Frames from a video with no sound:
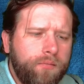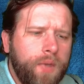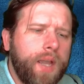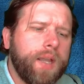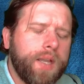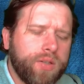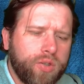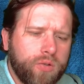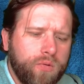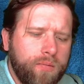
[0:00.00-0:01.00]
at Castle
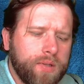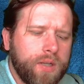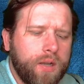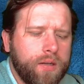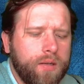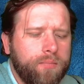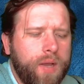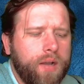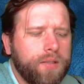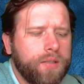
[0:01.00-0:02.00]
Church, we've been talking
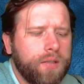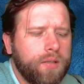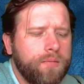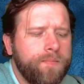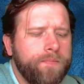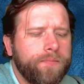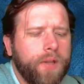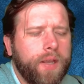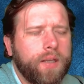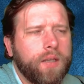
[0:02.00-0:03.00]
about um,
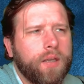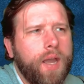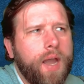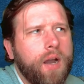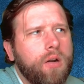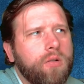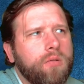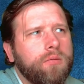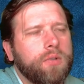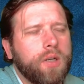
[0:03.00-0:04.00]
like
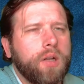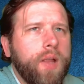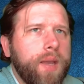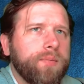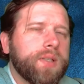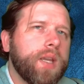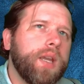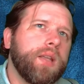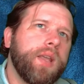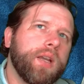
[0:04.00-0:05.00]
how a claim
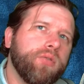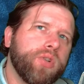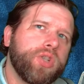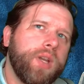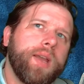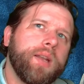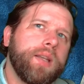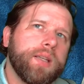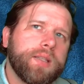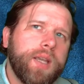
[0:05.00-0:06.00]
saying that
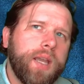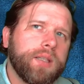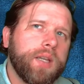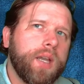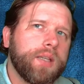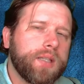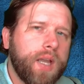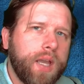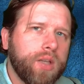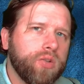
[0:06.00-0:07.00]
Christianity is
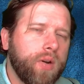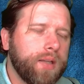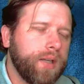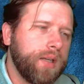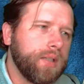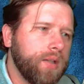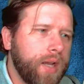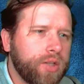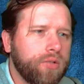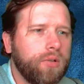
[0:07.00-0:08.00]
anti-science or
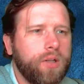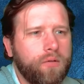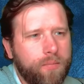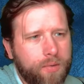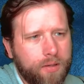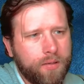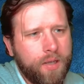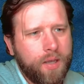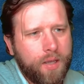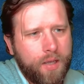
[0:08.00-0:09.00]
anti-intellectual, and we've been
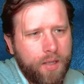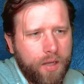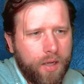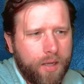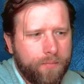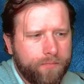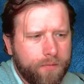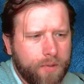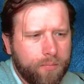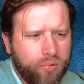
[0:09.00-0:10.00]
um,
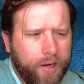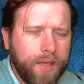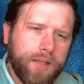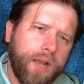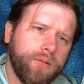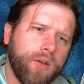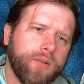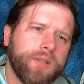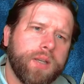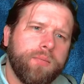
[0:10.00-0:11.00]
breaking down
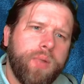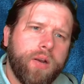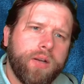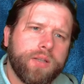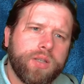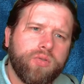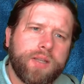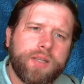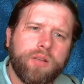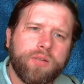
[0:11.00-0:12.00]
those uh, barriers,
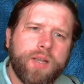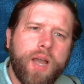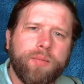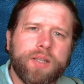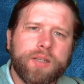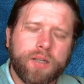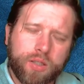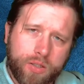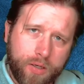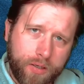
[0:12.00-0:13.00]
addressing those comments and
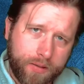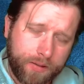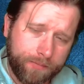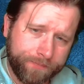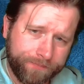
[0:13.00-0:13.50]
concerns.